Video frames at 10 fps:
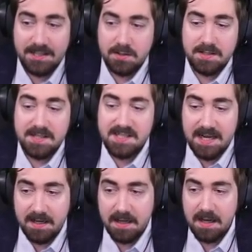to
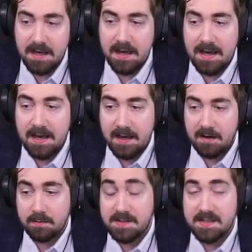sustain, and
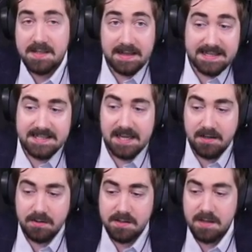obviously less
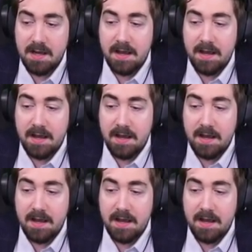dangerous.